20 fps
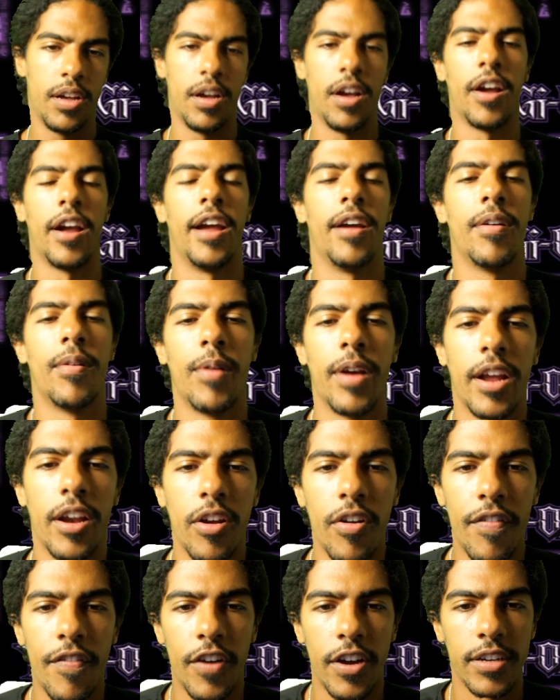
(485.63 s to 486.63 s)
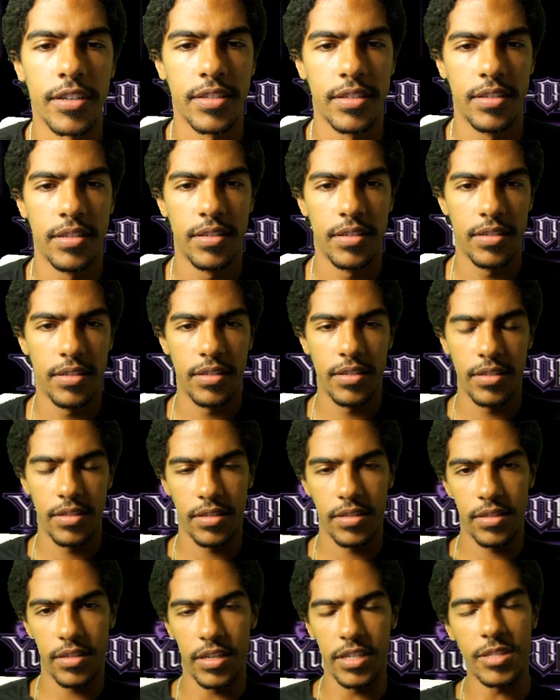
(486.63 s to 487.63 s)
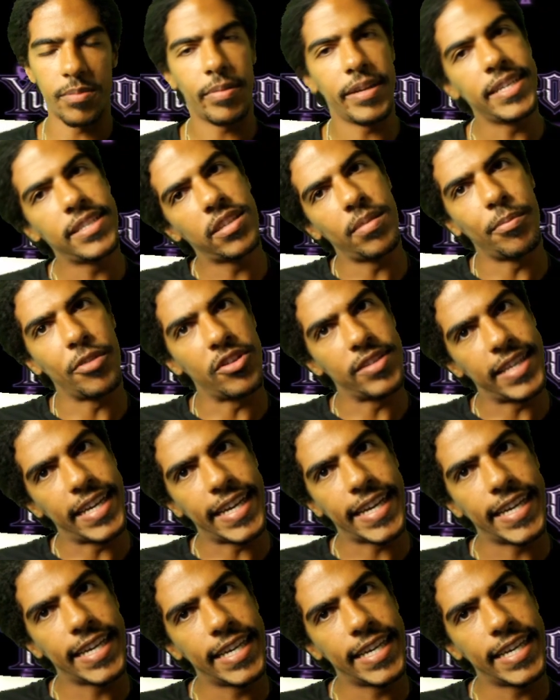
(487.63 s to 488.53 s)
Alright, we're gonna go first. Let's play some music.